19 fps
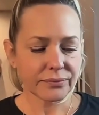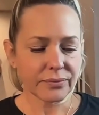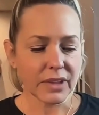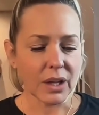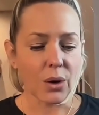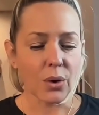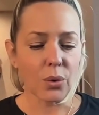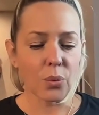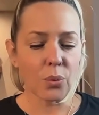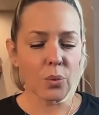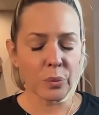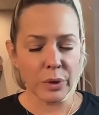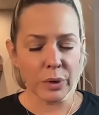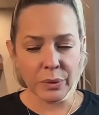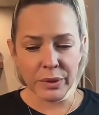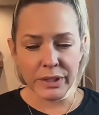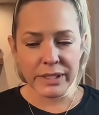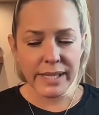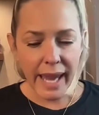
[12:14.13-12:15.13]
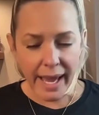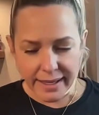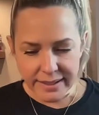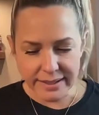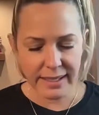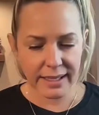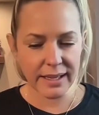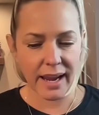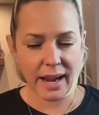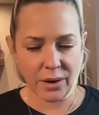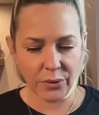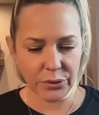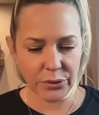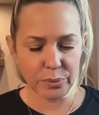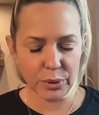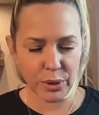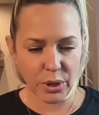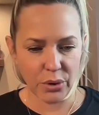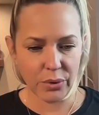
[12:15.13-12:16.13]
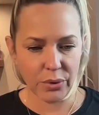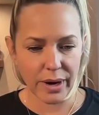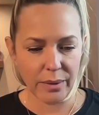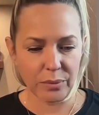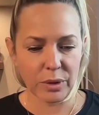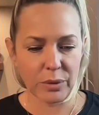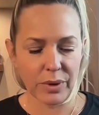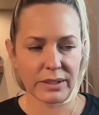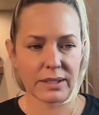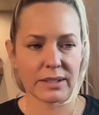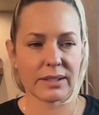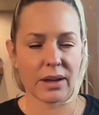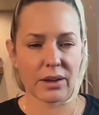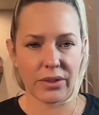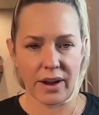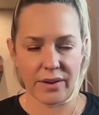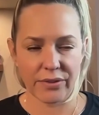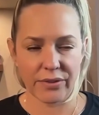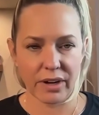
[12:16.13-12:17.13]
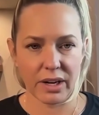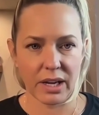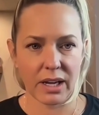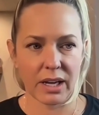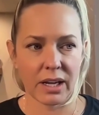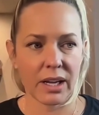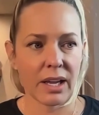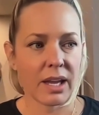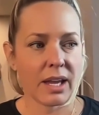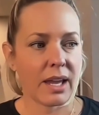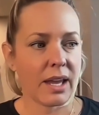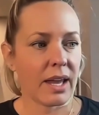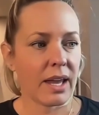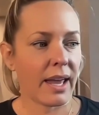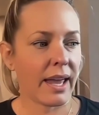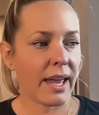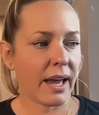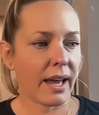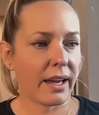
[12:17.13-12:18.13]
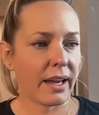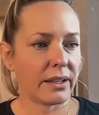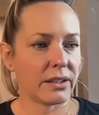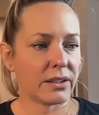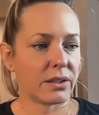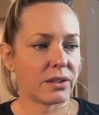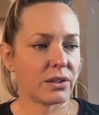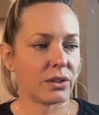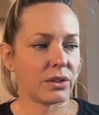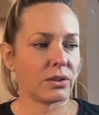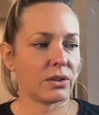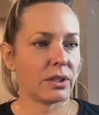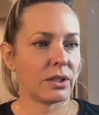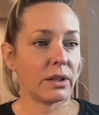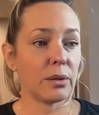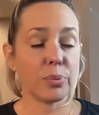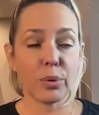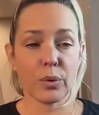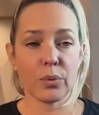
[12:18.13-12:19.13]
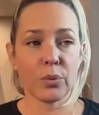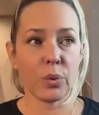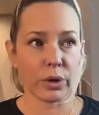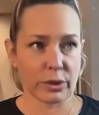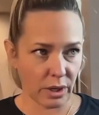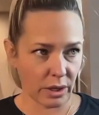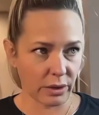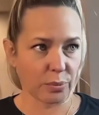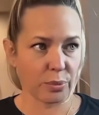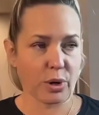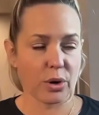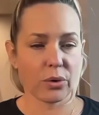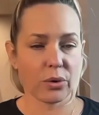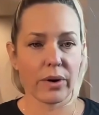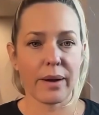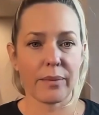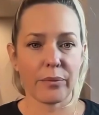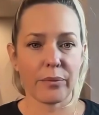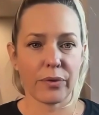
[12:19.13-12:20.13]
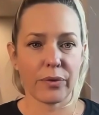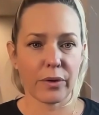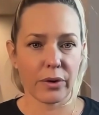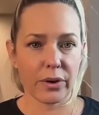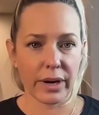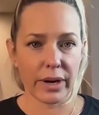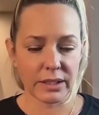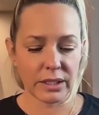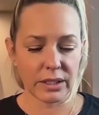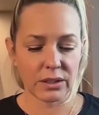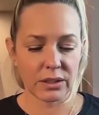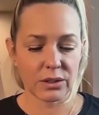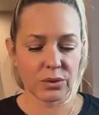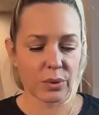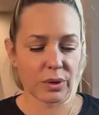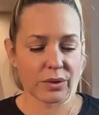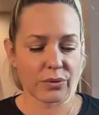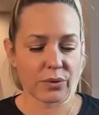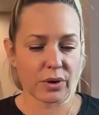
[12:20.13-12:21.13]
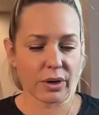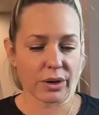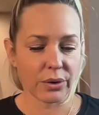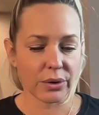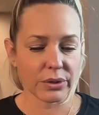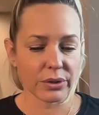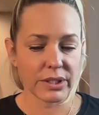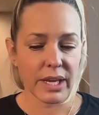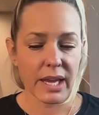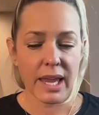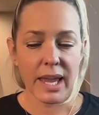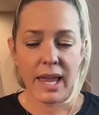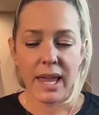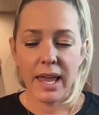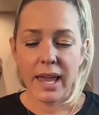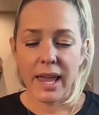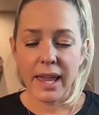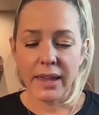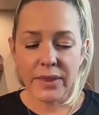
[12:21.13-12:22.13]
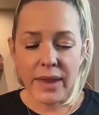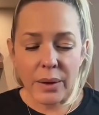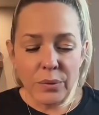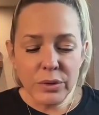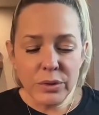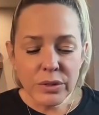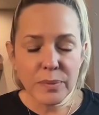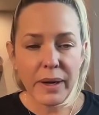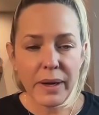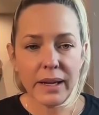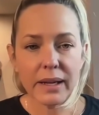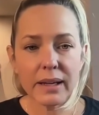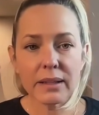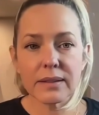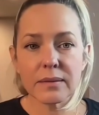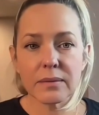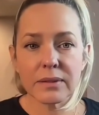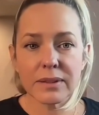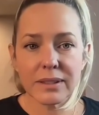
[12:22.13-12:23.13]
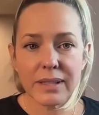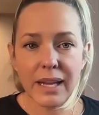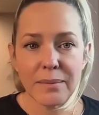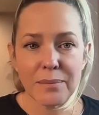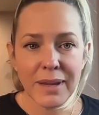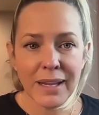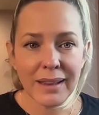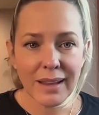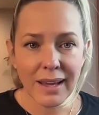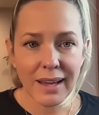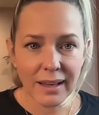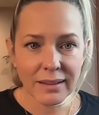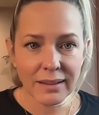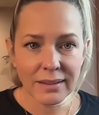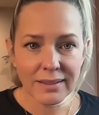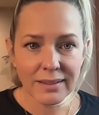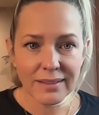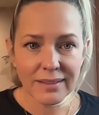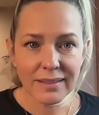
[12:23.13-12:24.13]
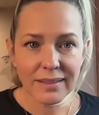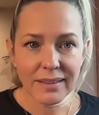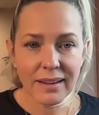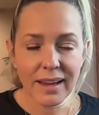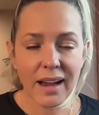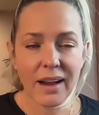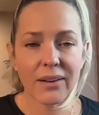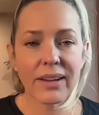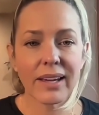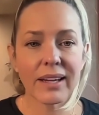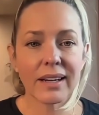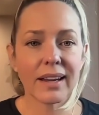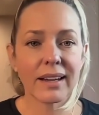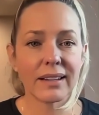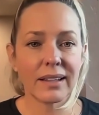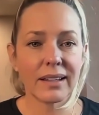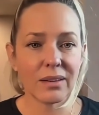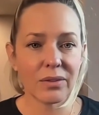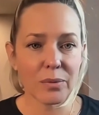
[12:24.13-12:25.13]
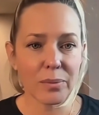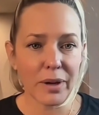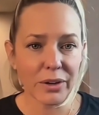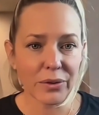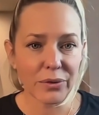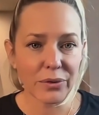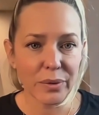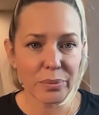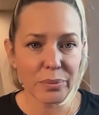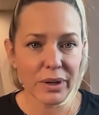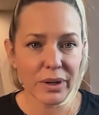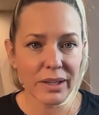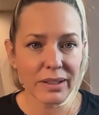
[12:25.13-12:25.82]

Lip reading: when we were testing out the program, we went to South Africa and worked on the program for 18 to 24-year-olds. And that was my statement then. How can I leave a better footprint?